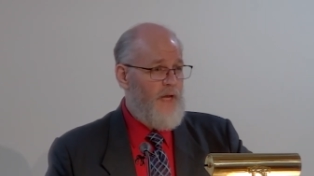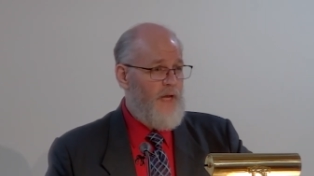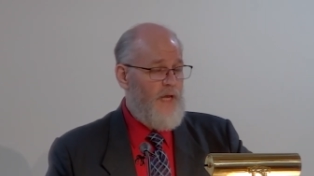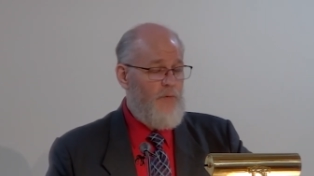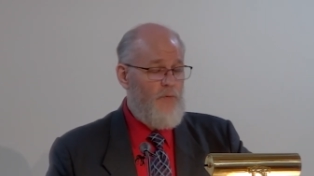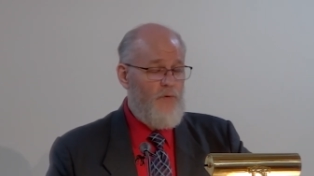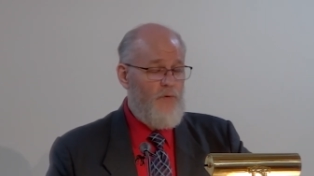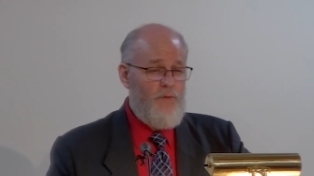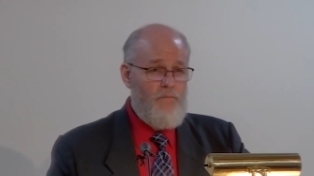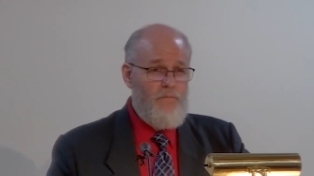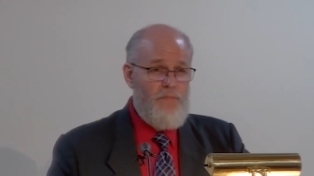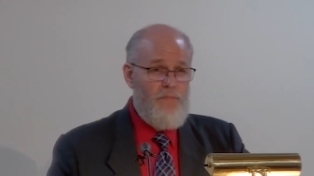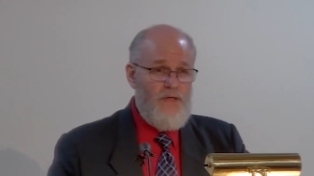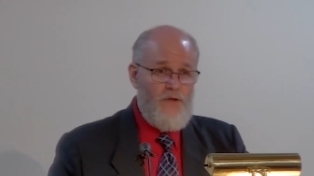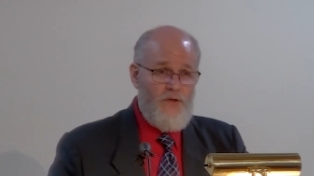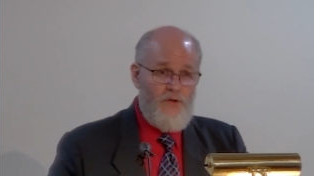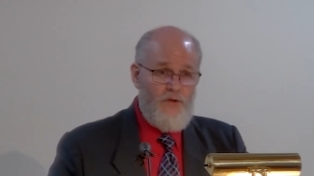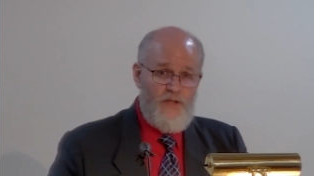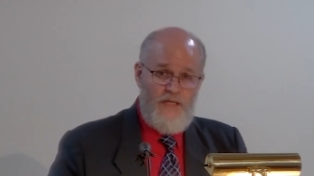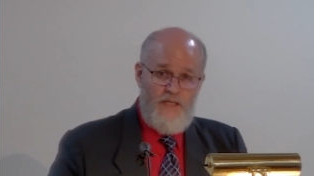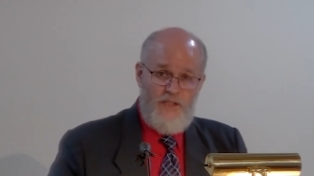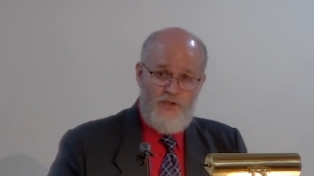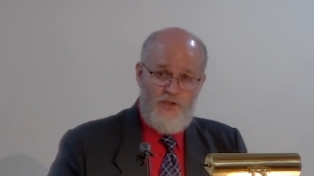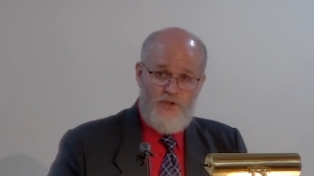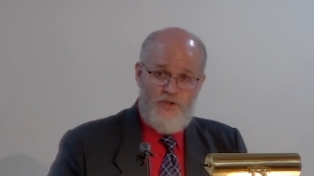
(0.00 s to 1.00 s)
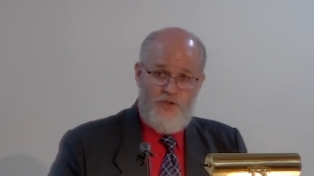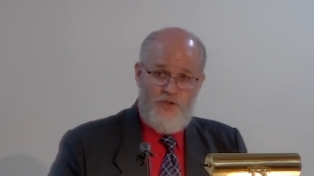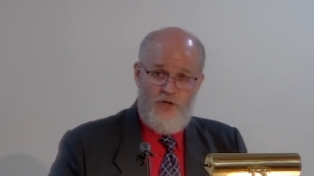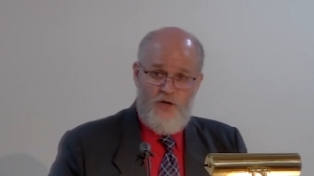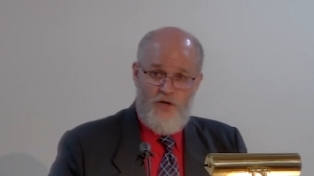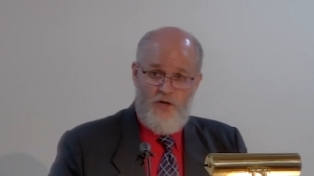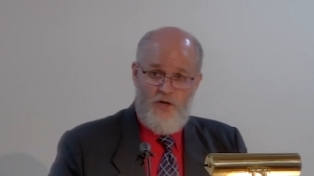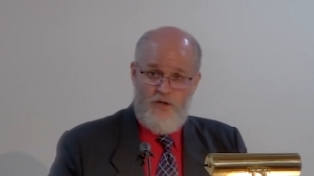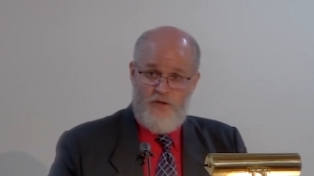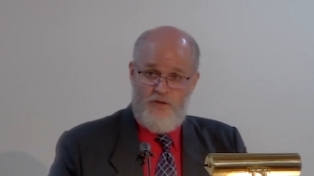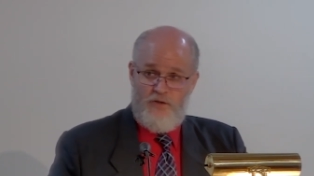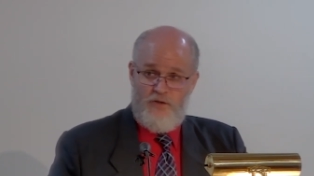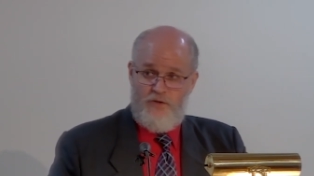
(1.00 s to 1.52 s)
he would build his
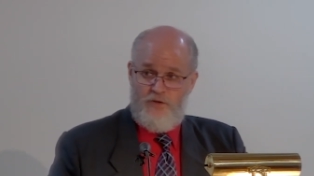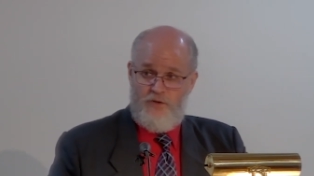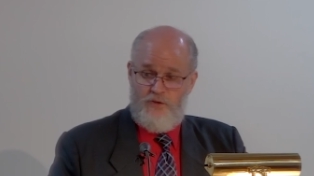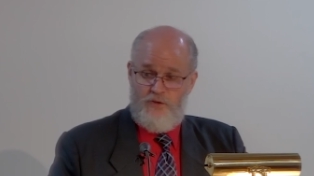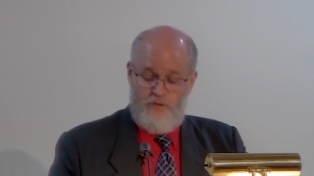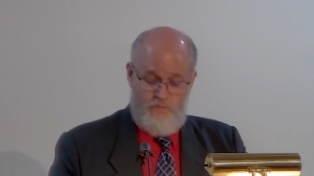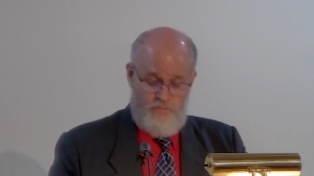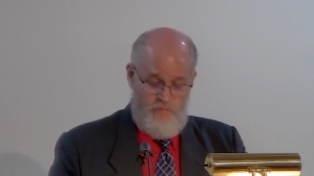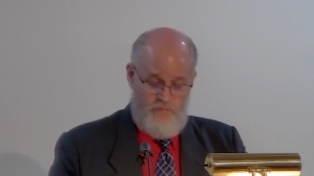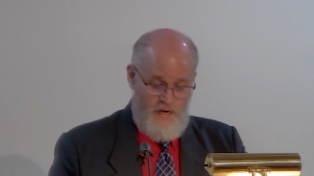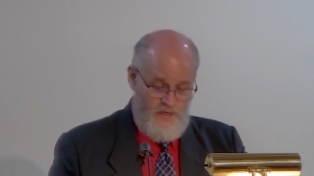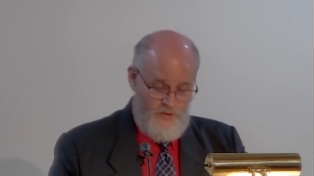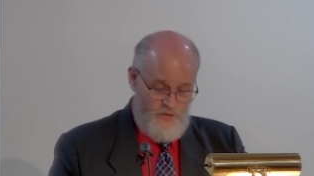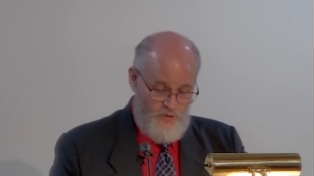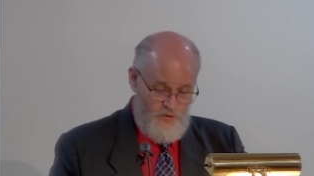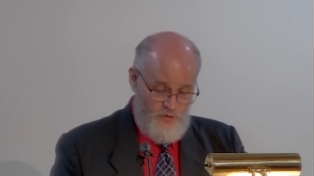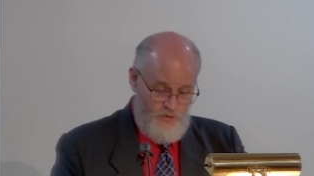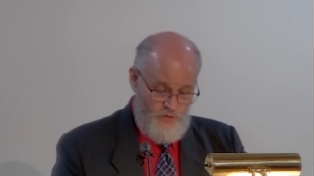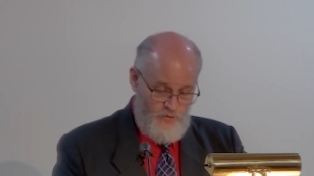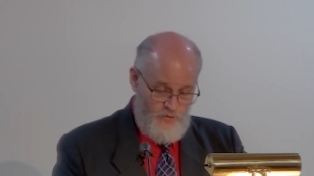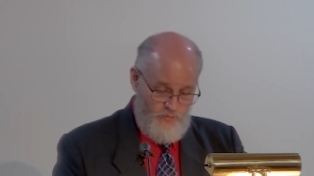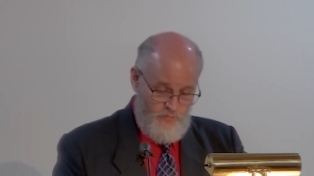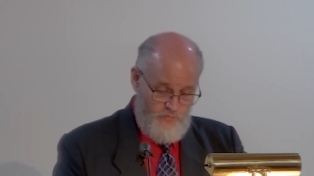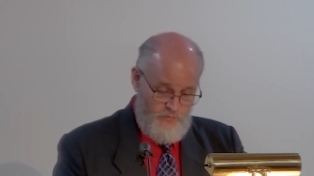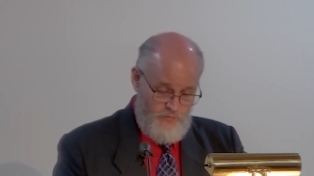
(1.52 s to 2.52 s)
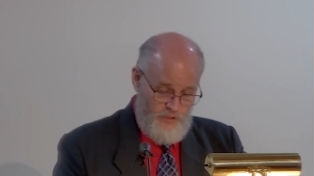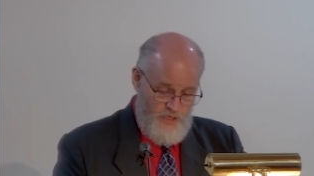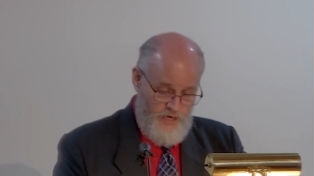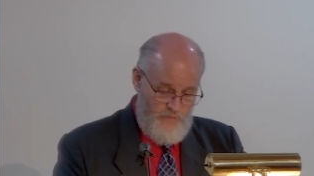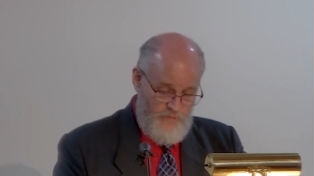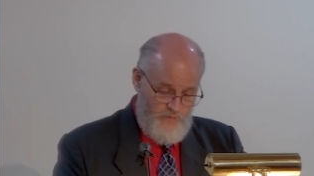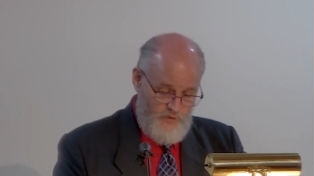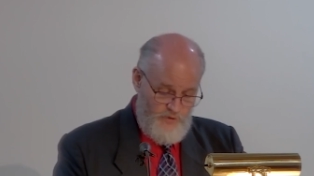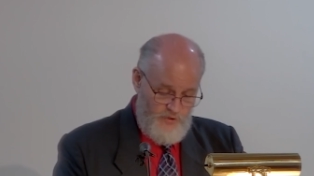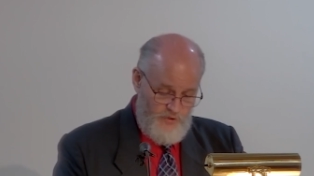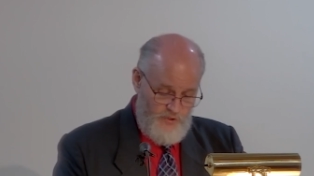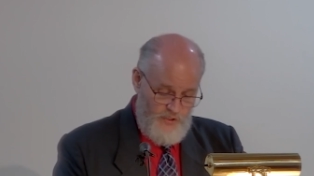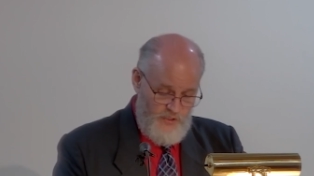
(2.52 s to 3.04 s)
church. Matthew
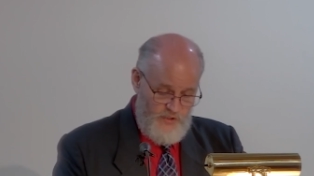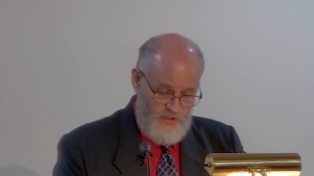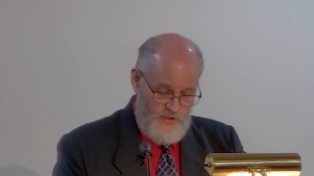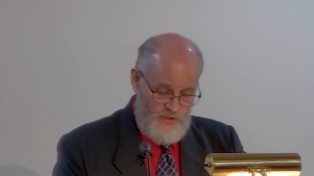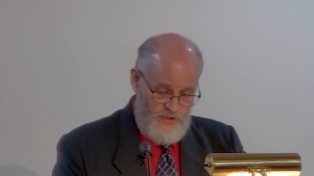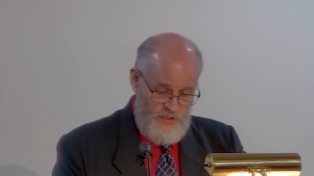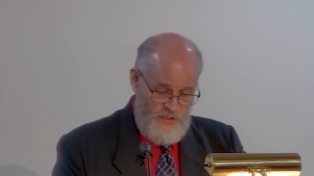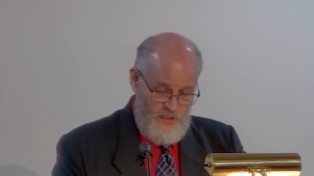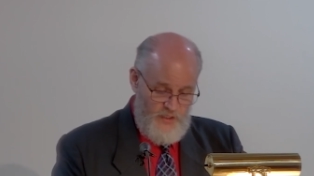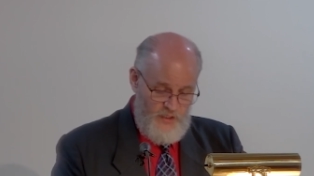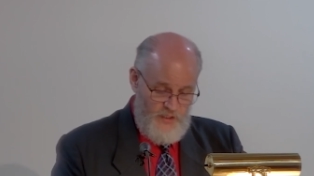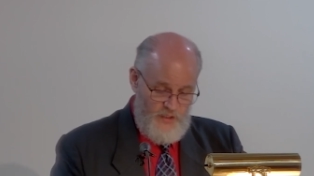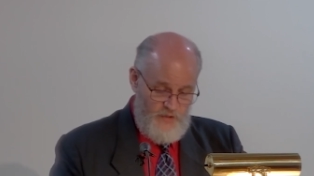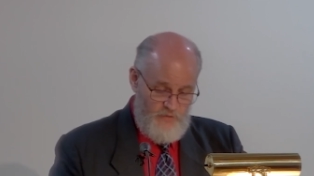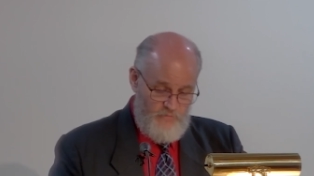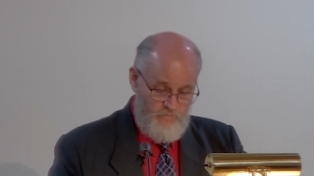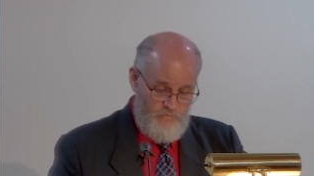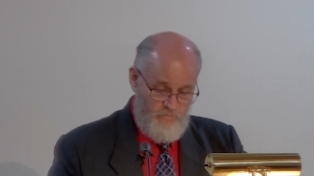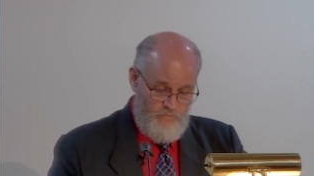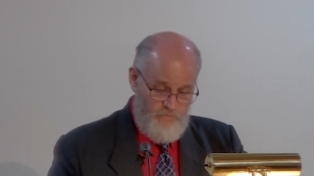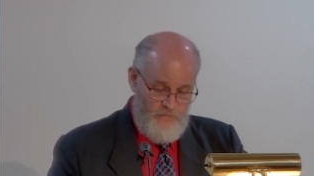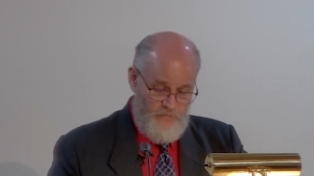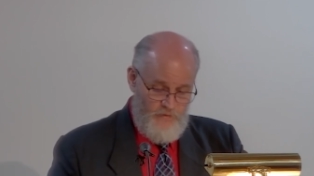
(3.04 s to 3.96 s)
chapter 16,